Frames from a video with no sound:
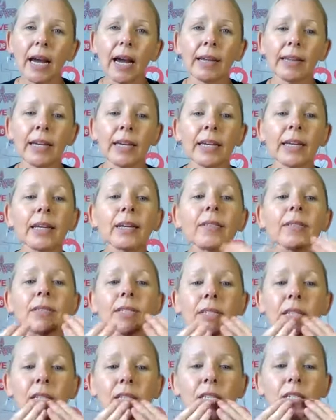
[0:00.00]
And that
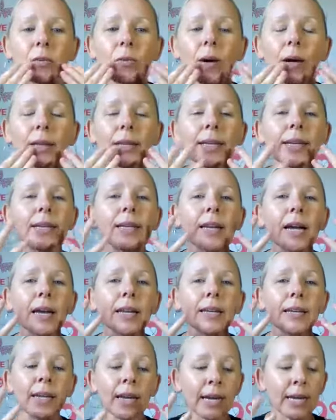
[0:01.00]
gives the squalane a
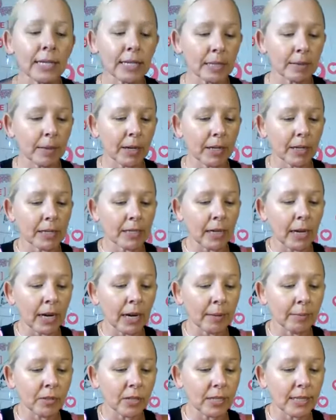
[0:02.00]
nice amount of
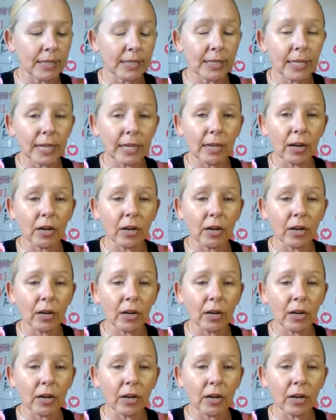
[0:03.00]
time to sit